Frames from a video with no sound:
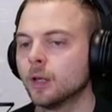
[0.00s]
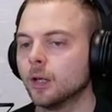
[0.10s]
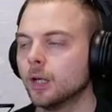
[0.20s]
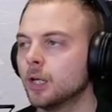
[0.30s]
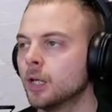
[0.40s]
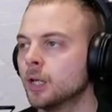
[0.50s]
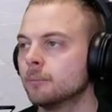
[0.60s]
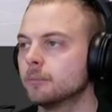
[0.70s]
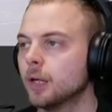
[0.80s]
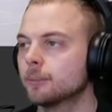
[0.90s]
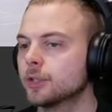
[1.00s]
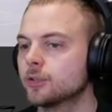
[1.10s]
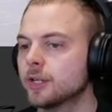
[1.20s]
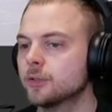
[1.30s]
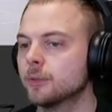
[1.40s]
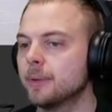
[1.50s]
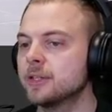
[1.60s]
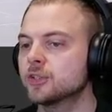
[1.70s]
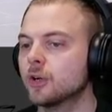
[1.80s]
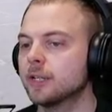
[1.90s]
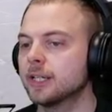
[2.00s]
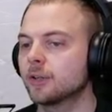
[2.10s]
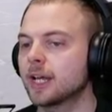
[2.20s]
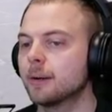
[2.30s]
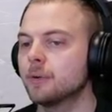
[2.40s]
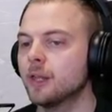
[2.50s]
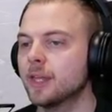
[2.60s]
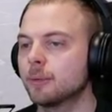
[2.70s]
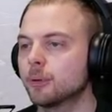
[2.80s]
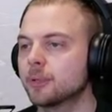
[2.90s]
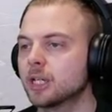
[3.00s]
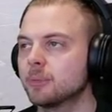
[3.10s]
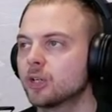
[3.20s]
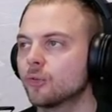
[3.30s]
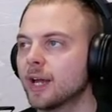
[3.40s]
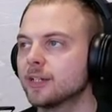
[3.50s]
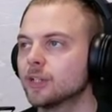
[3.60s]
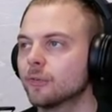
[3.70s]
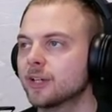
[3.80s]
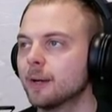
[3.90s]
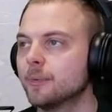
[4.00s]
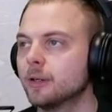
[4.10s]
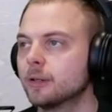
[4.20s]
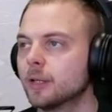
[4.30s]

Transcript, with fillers: Um, I'm going to try and do the main storyline on camera, and then I'm probably going to be grinding off camera.